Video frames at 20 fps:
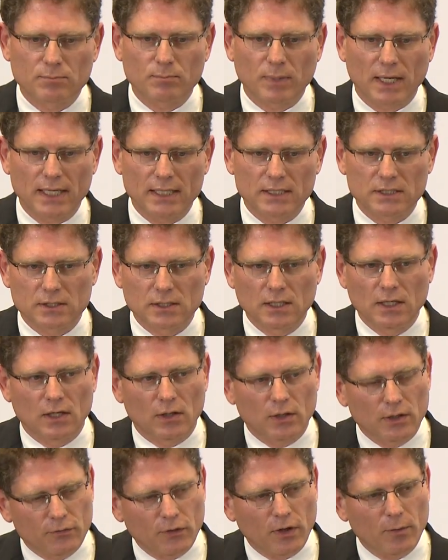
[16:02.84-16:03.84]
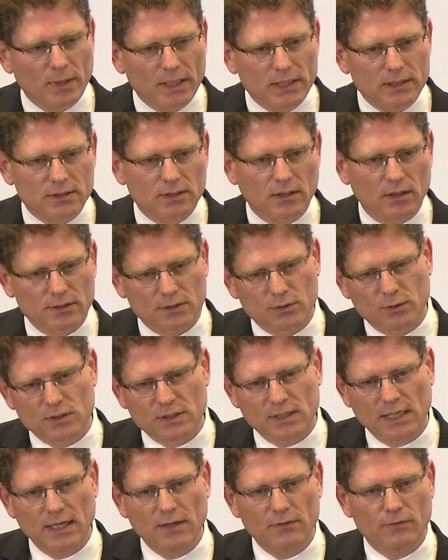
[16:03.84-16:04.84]
space. If everybody starts to
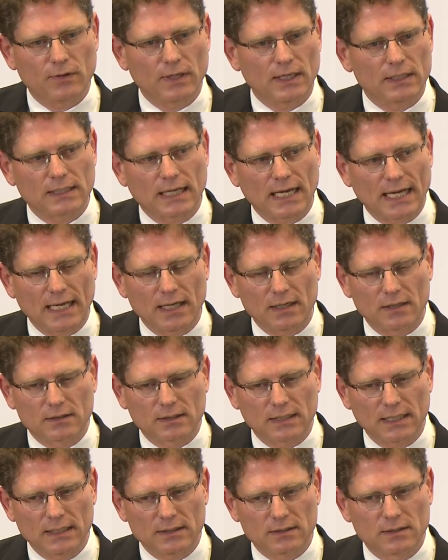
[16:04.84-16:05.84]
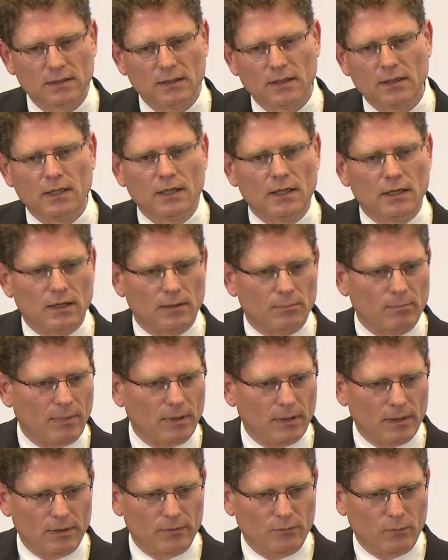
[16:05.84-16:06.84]
save at a higher rate,
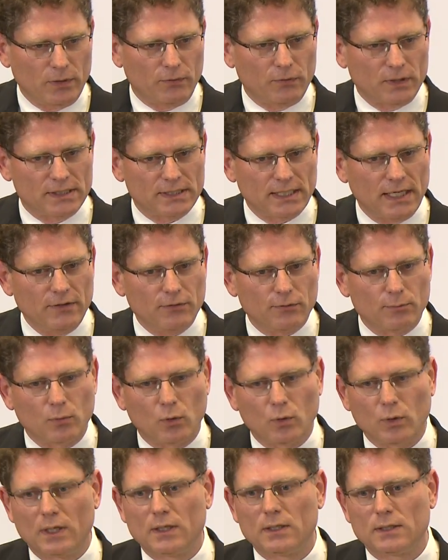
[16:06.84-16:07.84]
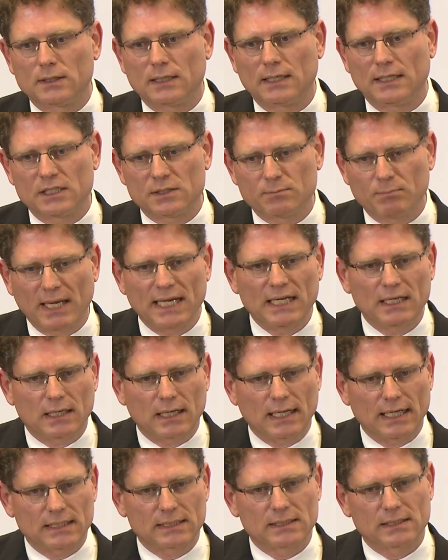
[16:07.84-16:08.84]
if I save more, then I spend
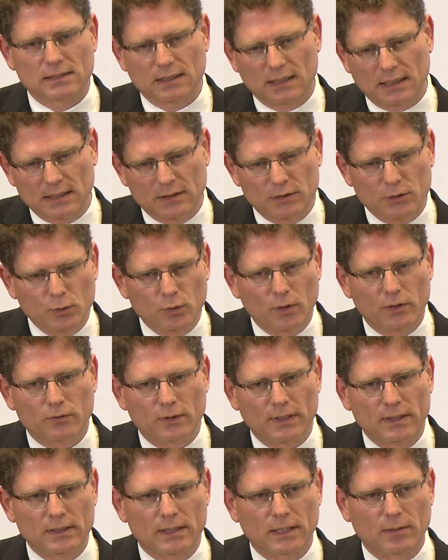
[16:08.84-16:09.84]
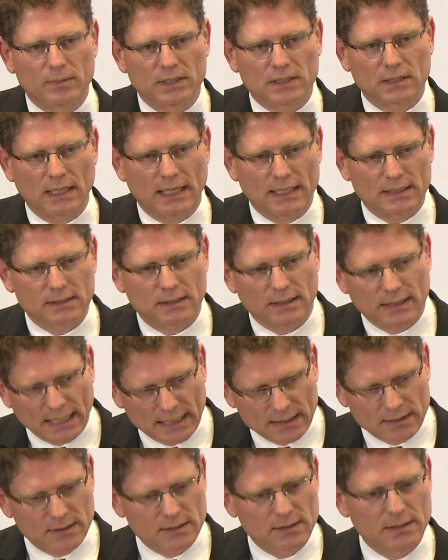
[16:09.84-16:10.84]
less, and your income is less, and
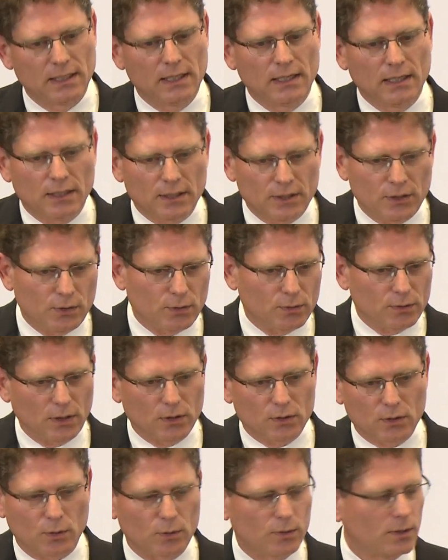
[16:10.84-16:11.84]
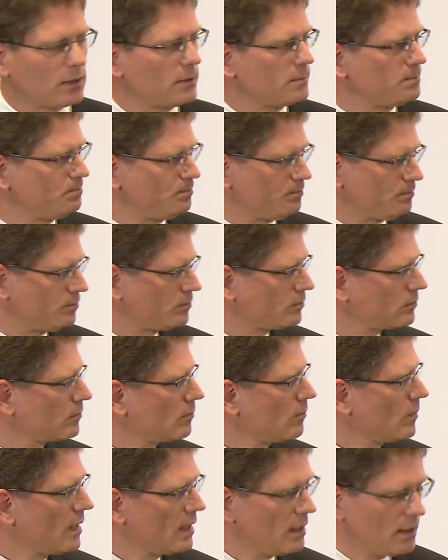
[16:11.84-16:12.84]
hence, you know, the total
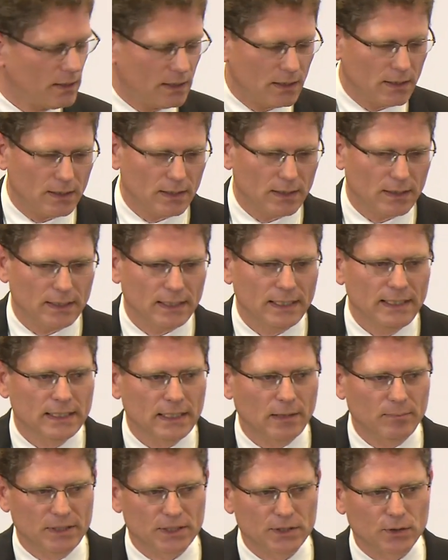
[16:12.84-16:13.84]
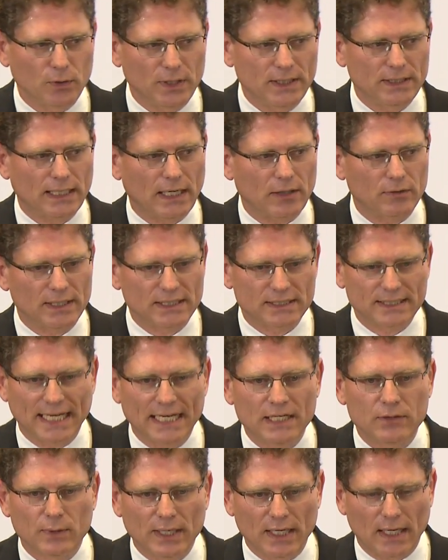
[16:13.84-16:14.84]
uh, income is going down. At the
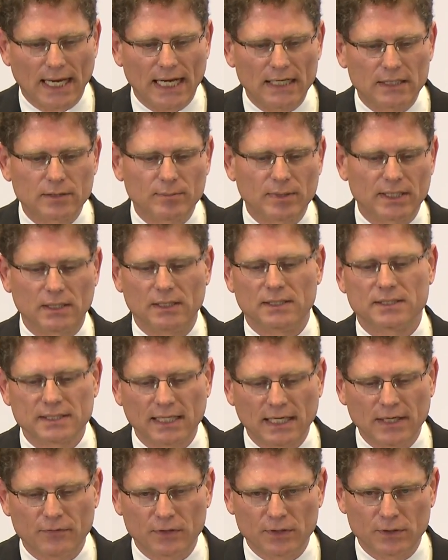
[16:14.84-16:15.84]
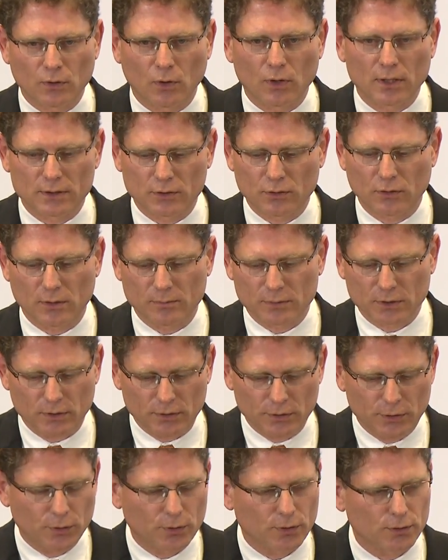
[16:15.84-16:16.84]
end, we ultimately save in dollar terms or
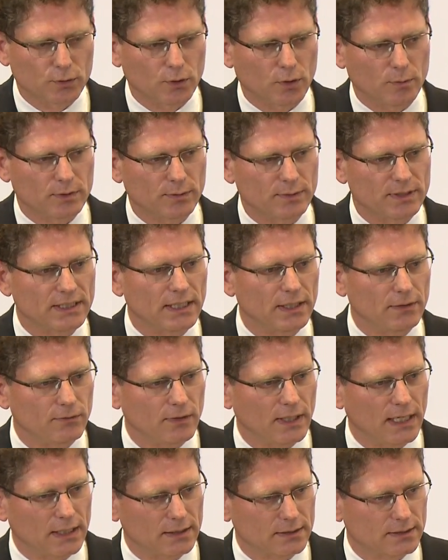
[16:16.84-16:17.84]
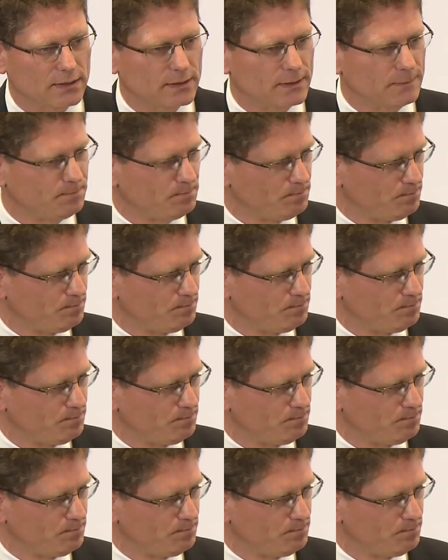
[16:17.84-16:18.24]
in euro terms, we save less.